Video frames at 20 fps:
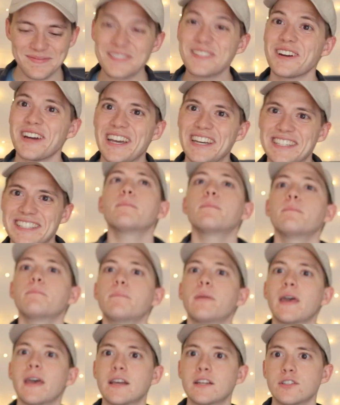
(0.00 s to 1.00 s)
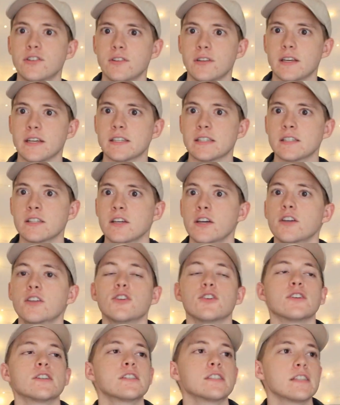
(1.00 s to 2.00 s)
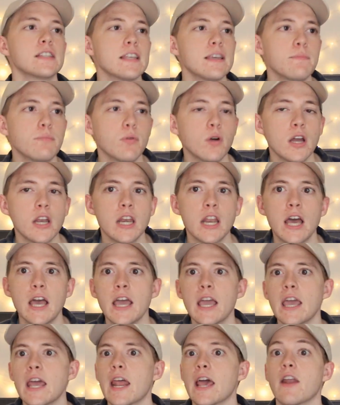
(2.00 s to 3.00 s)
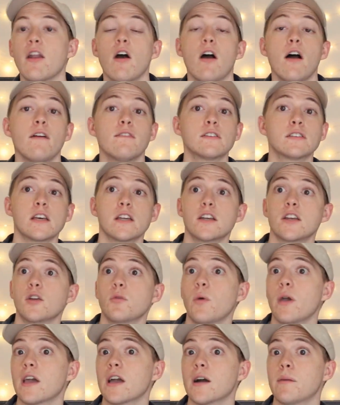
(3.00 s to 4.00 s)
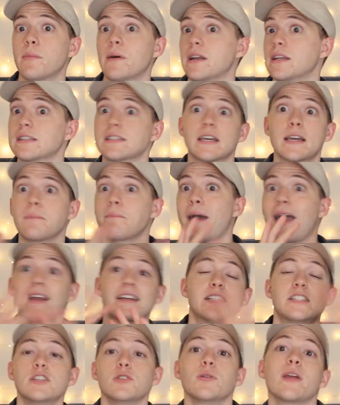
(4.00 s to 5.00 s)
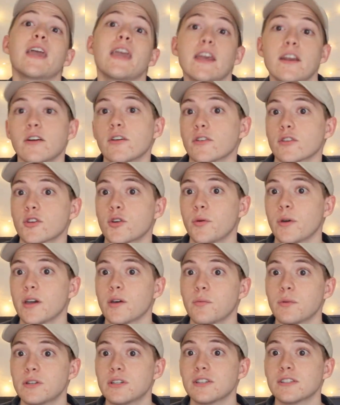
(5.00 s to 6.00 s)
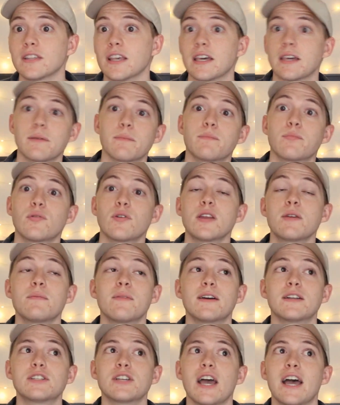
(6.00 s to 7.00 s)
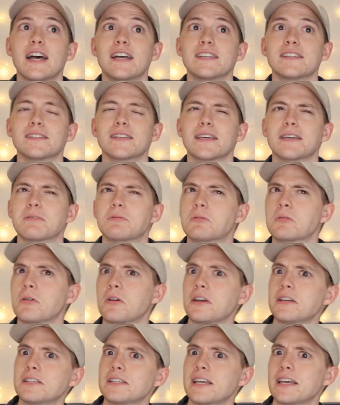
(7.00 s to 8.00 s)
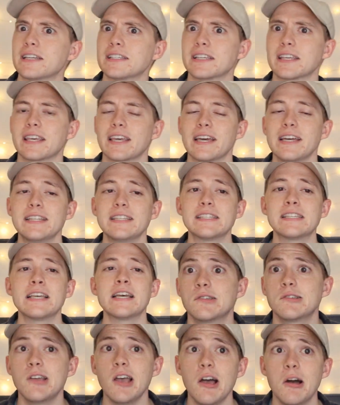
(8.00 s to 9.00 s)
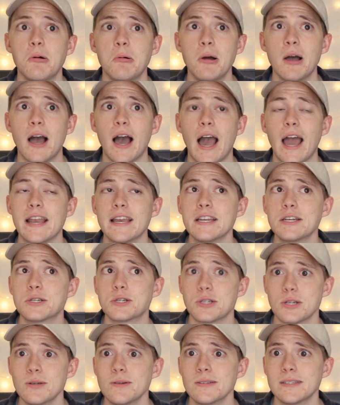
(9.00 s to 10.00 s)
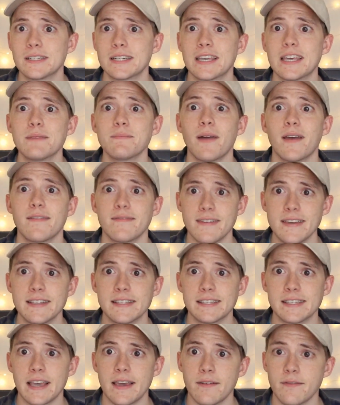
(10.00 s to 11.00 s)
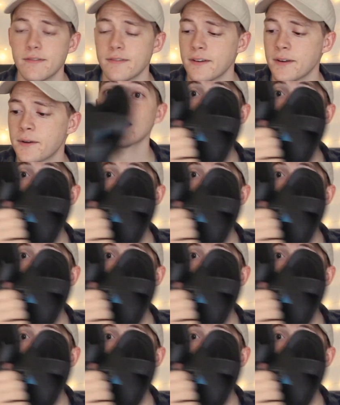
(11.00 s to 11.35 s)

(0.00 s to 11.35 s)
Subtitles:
Great. Picture this. You're asleep one night and all of a sudden you wake up and it's like a magnitude 8 earthquake, which is like pretty much as like crazy as it gets. So I need shoes to keep my feet safe.